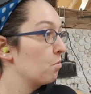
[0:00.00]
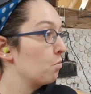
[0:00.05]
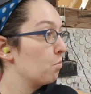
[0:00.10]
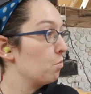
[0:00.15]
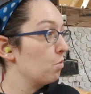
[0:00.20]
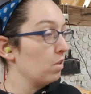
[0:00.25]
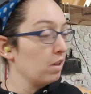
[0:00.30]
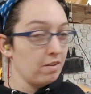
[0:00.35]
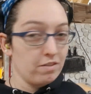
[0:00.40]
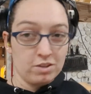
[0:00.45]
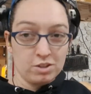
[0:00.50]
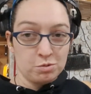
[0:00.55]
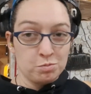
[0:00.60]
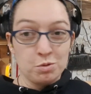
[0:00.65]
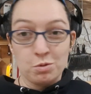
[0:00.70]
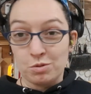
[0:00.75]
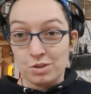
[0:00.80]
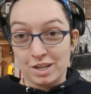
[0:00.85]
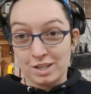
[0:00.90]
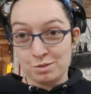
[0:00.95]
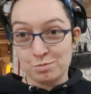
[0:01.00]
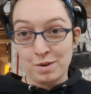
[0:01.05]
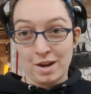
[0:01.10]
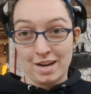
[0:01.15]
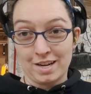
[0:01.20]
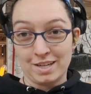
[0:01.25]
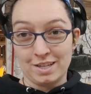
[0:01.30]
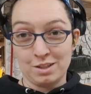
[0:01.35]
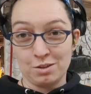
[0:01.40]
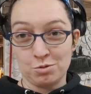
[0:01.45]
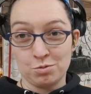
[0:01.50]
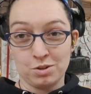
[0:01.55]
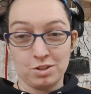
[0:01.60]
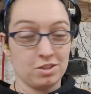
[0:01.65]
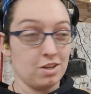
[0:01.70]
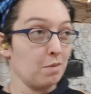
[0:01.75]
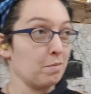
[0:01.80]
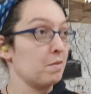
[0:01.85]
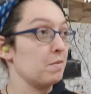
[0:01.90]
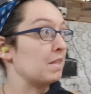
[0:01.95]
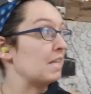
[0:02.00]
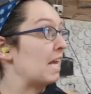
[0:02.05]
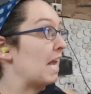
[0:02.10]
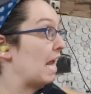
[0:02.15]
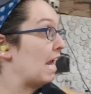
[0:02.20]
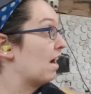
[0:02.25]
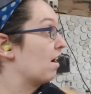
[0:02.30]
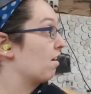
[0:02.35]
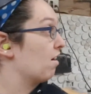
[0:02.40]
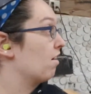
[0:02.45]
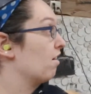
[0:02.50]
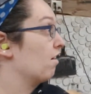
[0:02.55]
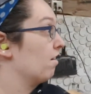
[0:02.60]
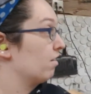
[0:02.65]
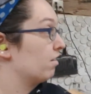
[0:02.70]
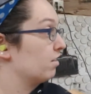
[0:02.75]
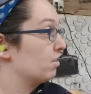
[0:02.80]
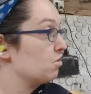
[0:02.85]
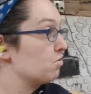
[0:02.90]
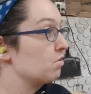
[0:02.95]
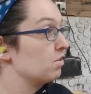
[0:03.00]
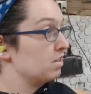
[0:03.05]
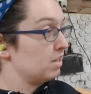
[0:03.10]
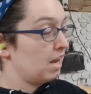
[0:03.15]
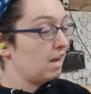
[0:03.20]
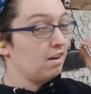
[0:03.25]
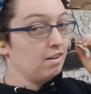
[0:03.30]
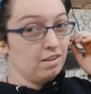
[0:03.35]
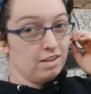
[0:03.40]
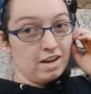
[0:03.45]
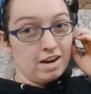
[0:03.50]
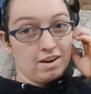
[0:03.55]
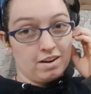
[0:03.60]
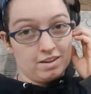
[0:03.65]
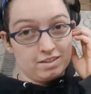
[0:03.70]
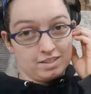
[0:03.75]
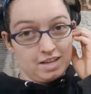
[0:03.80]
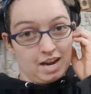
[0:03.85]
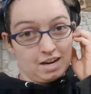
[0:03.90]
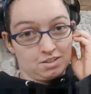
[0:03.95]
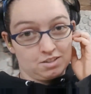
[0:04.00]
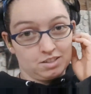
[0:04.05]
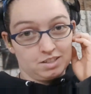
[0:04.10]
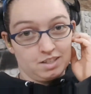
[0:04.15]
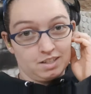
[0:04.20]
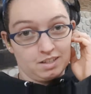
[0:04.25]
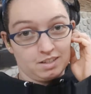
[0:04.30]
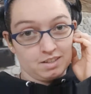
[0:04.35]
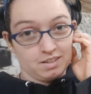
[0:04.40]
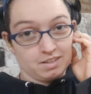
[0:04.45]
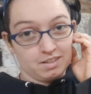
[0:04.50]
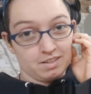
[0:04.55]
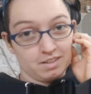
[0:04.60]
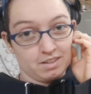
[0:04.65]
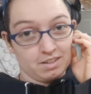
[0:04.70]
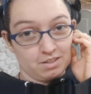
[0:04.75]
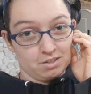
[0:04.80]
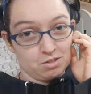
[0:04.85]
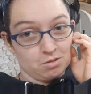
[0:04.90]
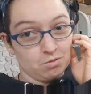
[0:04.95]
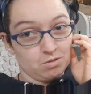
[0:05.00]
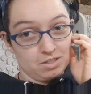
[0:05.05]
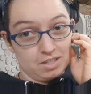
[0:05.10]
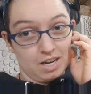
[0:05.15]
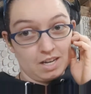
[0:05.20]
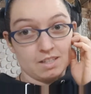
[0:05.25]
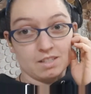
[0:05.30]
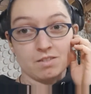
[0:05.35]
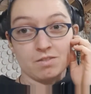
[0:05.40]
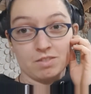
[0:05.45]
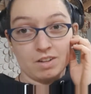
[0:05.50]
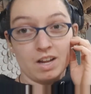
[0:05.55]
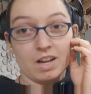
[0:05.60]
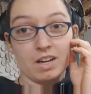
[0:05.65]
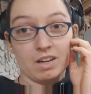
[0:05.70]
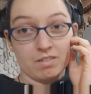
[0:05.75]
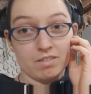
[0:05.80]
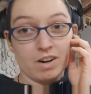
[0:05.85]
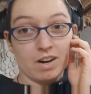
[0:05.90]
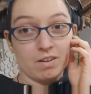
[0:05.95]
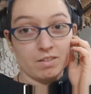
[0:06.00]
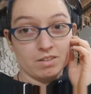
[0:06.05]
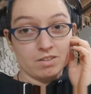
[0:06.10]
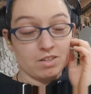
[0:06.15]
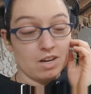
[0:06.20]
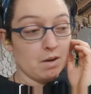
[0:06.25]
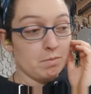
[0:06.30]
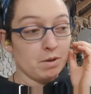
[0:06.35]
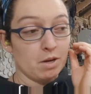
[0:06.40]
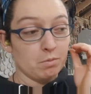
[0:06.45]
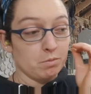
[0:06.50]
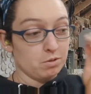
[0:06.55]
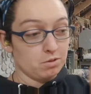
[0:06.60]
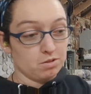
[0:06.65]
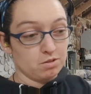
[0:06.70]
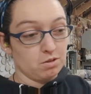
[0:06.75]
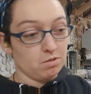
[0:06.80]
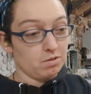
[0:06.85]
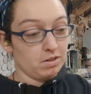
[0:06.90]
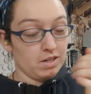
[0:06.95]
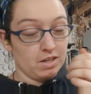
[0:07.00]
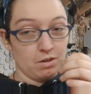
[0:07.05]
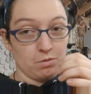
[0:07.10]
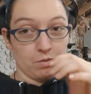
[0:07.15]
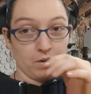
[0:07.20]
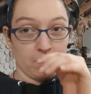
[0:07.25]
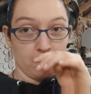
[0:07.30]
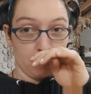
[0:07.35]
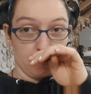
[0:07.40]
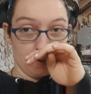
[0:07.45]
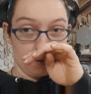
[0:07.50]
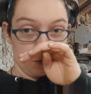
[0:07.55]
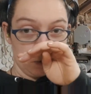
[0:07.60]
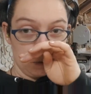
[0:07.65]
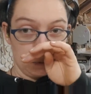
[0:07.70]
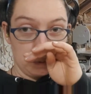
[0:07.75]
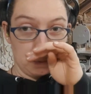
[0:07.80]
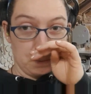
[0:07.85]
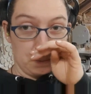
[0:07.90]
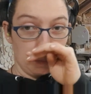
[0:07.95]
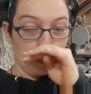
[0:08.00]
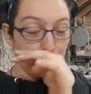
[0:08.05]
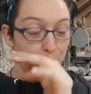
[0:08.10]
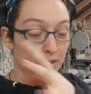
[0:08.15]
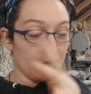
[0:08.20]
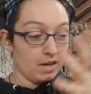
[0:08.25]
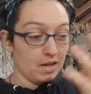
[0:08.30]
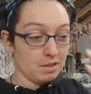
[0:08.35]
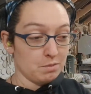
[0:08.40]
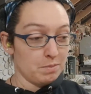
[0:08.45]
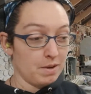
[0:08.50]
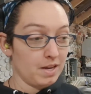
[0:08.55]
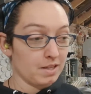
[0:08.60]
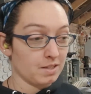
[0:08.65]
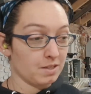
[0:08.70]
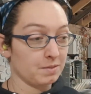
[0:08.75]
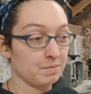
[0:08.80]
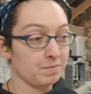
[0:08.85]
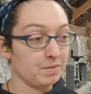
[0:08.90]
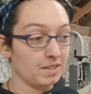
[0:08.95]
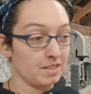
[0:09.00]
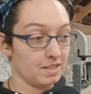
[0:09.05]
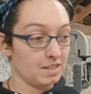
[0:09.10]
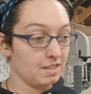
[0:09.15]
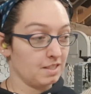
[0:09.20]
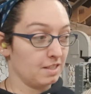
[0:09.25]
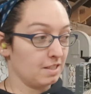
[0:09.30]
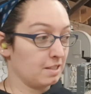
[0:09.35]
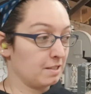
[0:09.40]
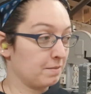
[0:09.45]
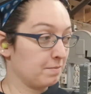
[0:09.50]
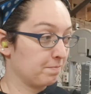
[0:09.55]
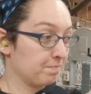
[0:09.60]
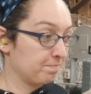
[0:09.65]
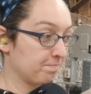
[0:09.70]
will ever spew dust back into this workshop. I mean, the air, you can tell the air is actually, there's no dust flying around the shop. I almost don't need to wear the dust mask. This is